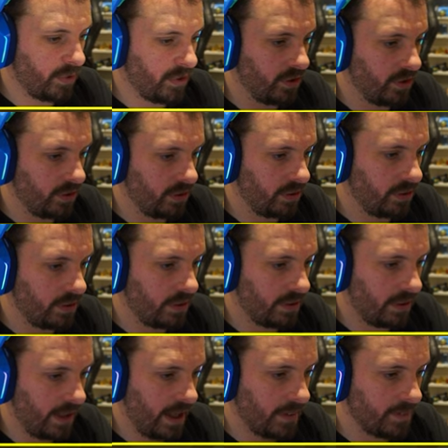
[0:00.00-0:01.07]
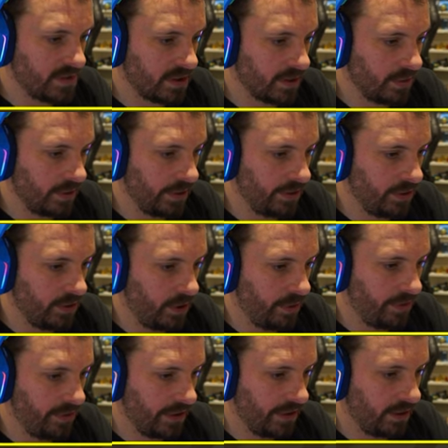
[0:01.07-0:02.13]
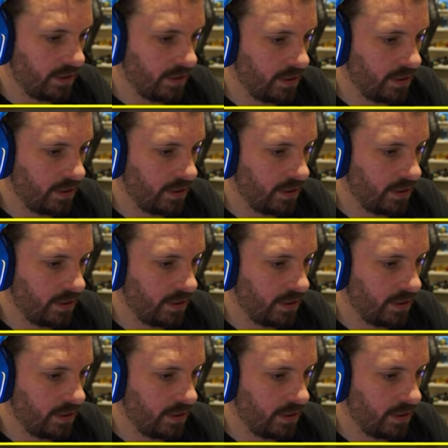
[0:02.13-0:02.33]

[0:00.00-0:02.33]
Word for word: know that absolutely nothing